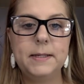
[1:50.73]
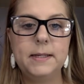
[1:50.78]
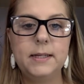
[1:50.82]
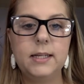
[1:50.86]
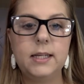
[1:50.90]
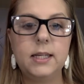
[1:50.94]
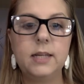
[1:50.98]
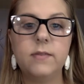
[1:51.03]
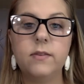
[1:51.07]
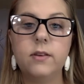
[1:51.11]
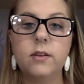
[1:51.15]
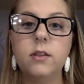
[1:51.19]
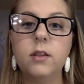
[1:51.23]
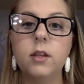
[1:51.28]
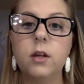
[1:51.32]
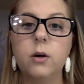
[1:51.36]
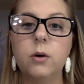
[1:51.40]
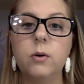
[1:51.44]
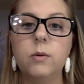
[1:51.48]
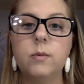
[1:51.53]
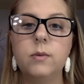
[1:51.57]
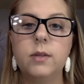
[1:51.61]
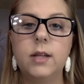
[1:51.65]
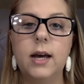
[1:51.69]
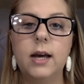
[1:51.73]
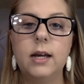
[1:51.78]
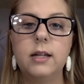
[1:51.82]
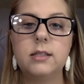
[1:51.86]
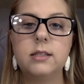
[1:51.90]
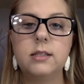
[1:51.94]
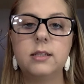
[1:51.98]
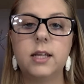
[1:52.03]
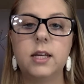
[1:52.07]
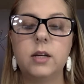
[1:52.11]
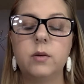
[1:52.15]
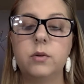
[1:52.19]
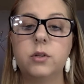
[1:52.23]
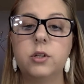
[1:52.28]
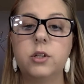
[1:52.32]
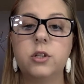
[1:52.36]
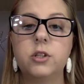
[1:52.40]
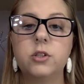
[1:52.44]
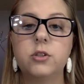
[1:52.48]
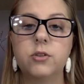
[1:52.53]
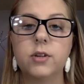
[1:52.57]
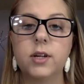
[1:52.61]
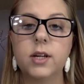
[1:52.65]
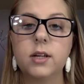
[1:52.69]
Even though that they were
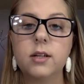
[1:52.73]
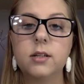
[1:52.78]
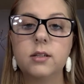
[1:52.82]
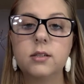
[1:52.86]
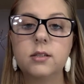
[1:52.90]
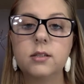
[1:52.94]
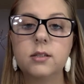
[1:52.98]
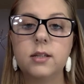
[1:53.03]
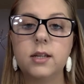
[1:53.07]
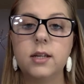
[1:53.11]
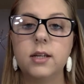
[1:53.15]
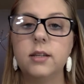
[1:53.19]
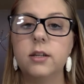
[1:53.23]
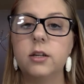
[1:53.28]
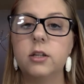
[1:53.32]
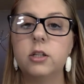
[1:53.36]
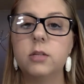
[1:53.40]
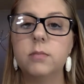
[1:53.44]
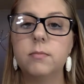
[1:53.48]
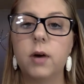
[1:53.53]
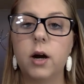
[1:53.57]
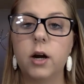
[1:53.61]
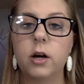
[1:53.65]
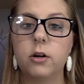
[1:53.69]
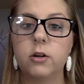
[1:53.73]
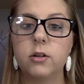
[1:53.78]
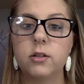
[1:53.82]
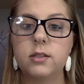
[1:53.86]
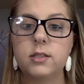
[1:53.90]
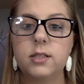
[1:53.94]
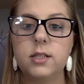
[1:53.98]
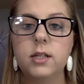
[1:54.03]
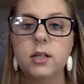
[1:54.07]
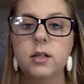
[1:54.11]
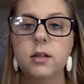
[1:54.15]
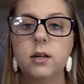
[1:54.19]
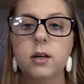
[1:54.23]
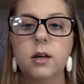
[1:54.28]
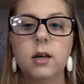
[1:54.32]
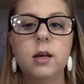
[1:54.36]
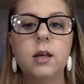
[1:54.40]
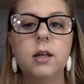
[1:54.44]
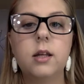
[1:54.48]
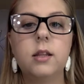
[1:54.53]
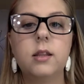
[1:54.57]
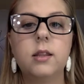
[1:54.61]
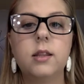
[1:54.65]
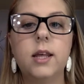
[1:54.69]
strict in their democracy,
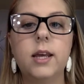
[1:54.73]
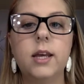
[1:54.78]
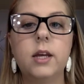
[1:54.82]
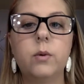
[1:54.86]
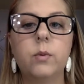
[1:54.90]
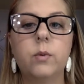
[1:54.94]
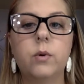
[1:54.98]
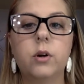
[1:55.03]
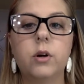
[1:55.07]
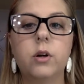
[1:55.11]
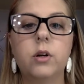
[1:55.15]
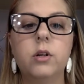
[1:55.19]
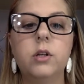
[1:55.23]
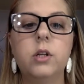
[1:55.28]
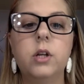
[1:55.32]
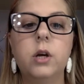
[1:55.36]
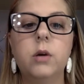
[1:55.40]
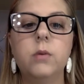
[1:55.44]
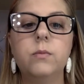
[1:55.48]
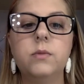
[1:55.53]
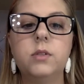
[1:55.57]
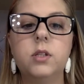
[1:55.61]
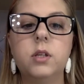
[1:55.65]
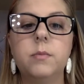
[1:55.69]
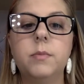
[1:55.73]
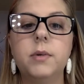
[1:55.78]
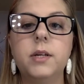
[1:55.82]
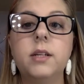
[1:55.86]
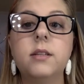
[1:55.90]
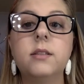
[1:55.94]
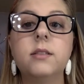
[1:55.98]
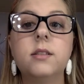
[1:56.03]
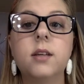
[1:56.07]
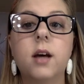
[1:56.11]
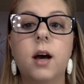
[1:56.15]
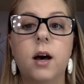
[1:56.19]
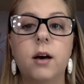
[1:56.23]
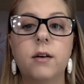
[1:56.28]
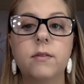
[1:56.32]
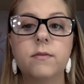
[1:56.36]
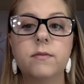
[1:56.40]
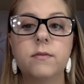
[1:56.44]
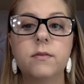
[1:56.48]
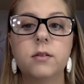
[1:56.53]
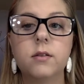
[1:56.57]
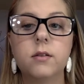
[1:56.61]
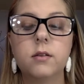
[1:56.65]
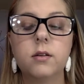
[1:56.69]
they were known to be tough.
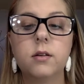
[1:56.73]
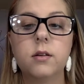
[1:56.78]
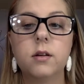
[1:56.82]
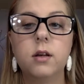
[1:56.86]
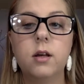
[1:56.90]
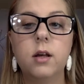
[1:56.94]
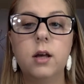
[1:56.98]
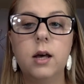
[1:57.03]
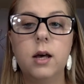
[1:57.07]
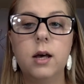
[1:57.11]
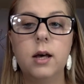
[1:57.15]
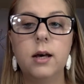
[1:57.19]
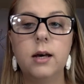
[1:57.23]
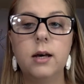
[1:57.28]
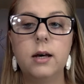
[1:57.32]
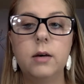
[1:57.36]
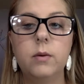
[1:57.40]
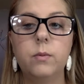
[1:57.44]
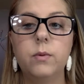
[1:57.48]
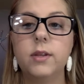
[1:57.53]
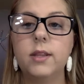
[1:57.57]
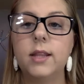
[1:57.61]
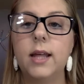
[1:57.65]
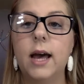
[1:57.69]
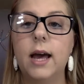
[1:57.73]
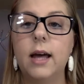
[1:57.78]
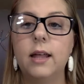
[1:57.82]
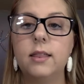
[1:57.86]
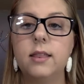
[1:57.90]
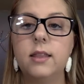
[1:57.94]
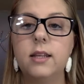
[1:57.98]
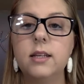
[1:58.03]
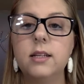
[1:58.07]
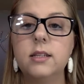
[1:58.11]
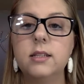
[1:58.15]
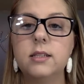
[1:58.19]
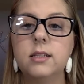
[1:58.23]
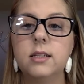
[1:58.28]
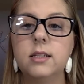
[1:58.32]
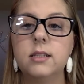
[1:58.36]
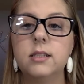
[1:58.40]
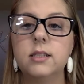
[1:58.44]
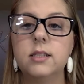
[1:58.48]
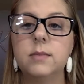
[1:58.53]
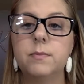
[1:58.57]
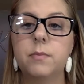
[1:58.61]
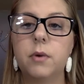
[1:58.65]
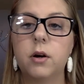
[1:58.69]
With Athens and
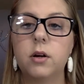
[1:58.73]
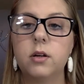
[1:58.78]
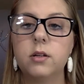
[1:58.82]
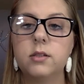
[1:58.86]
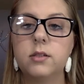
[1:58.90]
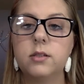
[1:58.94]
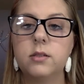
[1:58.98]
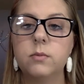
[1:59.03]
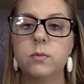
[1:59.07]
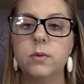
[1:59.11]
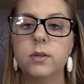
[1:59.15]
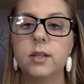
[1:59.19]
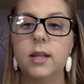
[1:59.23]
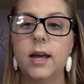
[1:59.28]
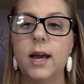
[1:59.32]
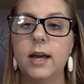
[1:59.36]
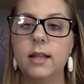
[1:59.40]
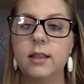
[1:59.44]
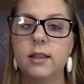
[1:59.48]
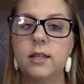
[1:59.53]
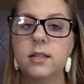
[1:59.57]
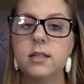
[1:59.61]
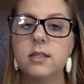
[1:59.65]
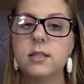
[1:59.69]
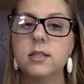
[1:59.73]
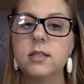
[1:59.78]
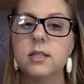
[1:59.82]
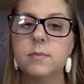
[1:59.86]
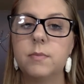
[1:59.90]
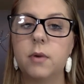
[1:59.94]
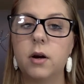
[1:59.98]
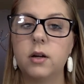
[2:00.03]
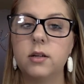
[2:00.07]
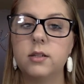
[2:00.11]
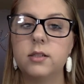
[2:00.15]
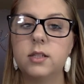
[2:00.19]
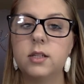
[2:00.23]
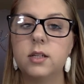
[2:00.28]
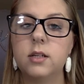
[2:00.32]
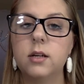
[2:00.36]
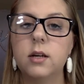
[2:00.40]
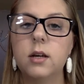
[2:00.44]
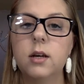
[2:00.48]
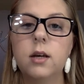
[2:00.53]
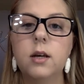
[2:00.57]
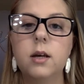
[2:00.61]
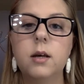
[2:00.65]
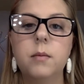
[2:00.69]
Sparta
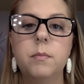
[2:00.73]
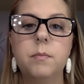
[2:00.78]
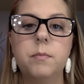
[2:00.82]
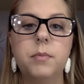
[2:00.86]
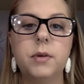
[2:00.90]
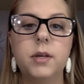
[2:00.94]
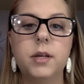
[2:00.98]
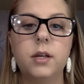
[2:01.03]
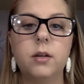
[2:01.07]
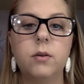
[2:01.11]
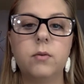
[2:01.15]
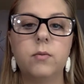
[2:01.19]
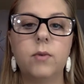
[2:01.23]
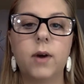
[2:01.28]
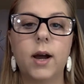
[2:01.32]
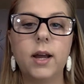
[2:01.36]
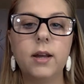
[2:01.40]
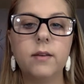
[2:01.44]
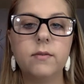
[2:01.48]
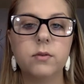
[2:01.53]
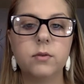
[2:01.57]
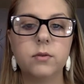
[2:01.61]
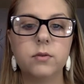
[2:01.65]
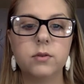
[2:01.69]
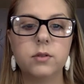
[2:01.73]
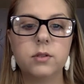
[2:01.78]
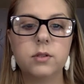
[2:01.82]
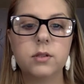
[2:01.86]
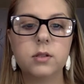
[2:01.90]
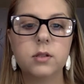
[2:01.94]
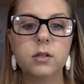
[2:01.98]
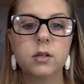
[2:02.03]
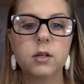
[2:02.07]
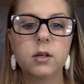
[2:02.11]
being rivals,